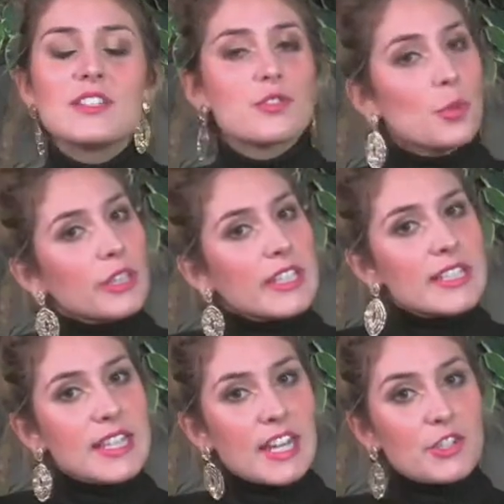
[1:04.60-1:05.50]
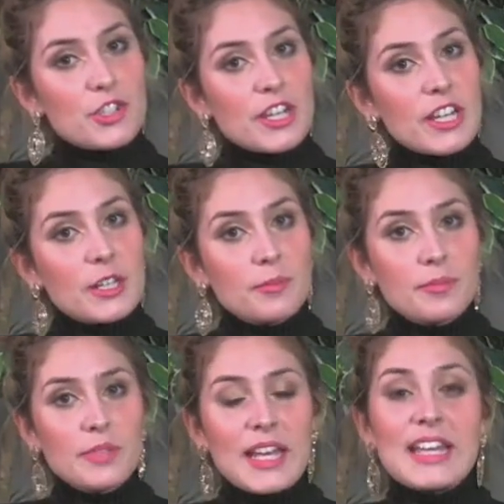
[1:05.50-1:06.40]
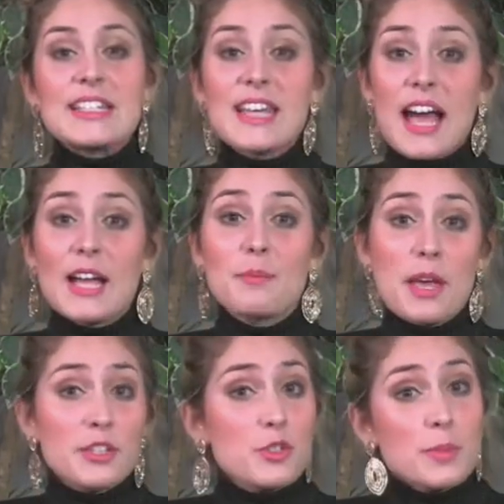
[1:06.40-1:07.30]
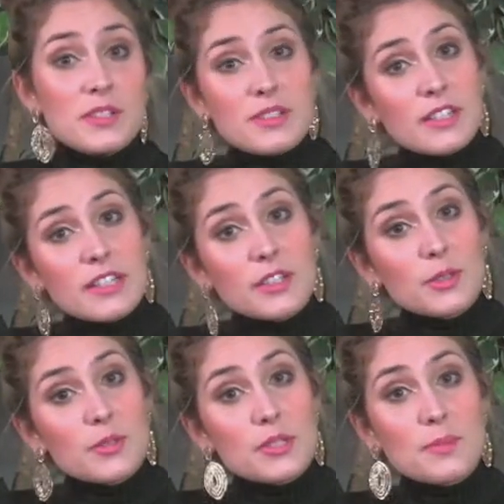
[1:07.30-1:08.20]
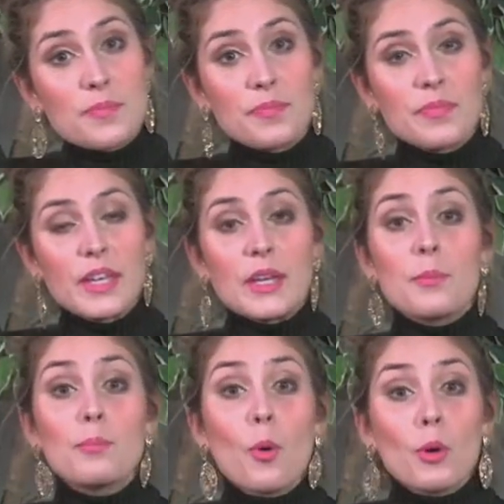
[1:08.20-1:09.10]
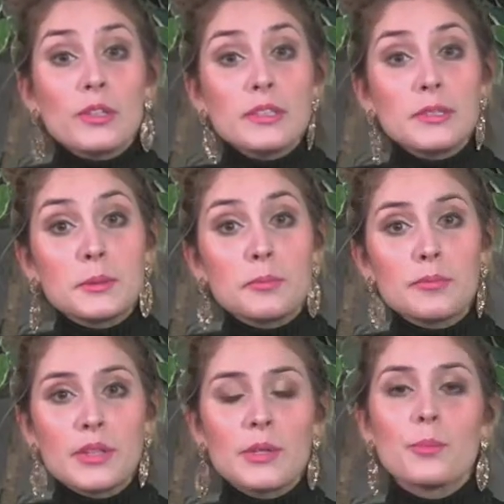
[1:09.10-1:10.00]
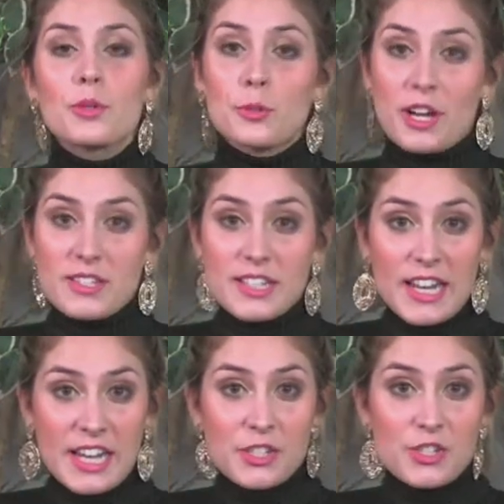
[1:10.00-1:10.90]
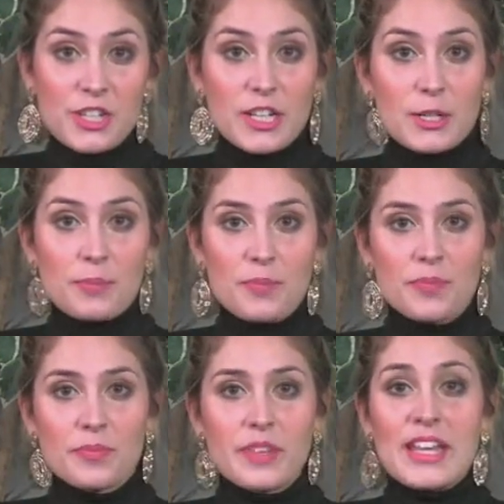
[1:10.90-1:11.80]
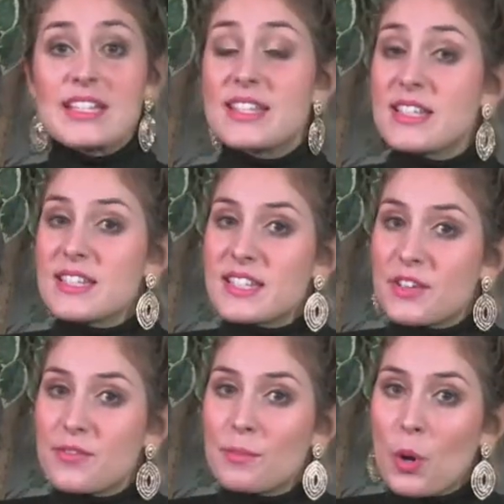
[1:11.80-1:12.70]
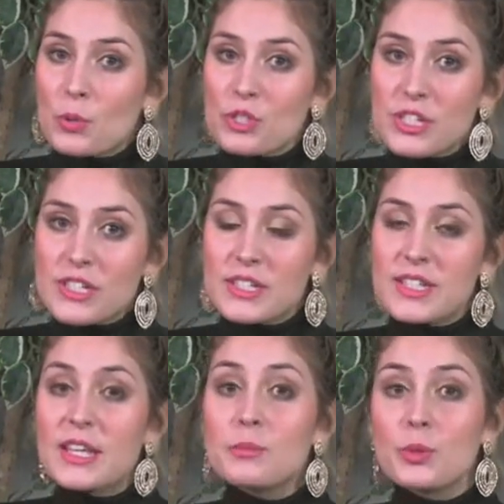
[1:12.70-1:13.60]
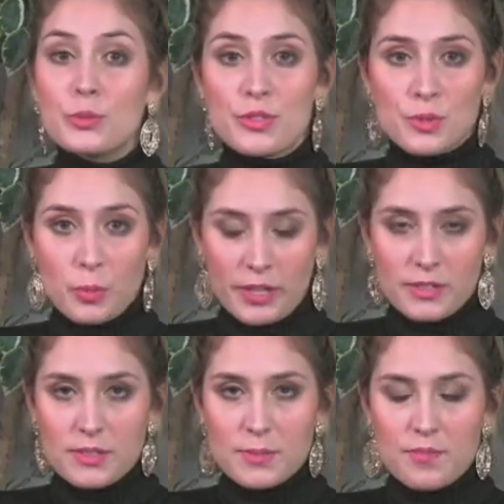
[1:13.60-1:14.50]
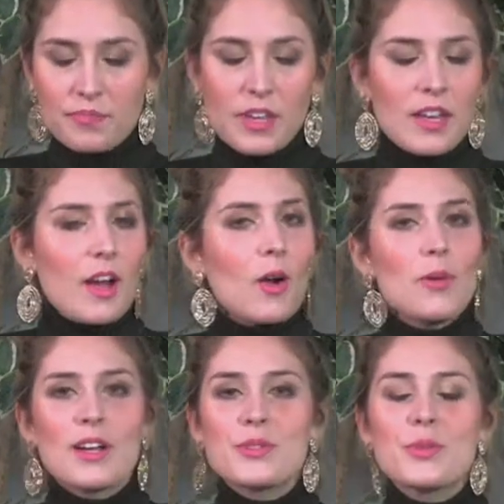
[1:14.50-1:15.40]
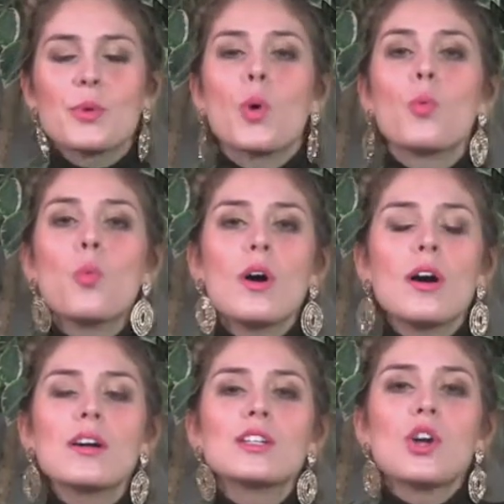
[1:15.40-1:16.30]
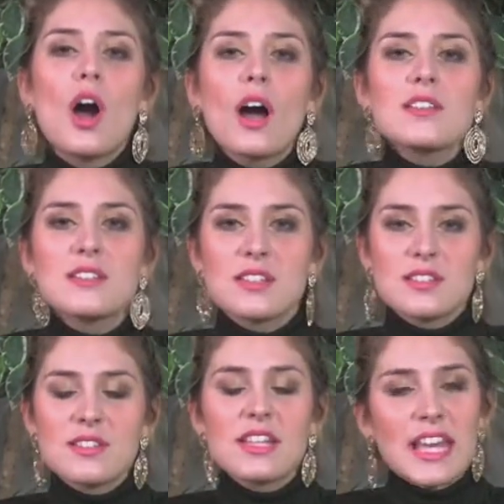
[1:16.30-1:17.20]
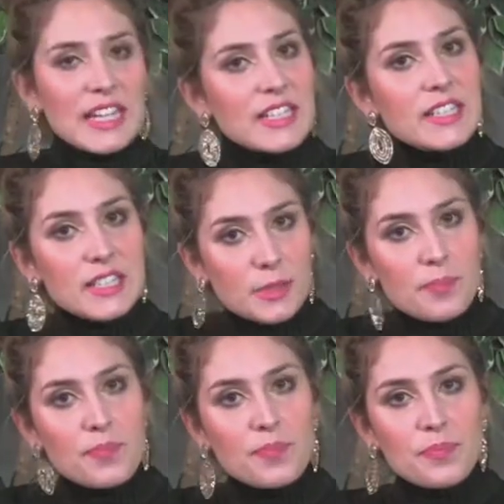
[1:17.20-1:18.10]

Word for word: disorganization, time management skills, boredom, procrastination, sensitive emotions, and mood swings. All right, so what causes ADD?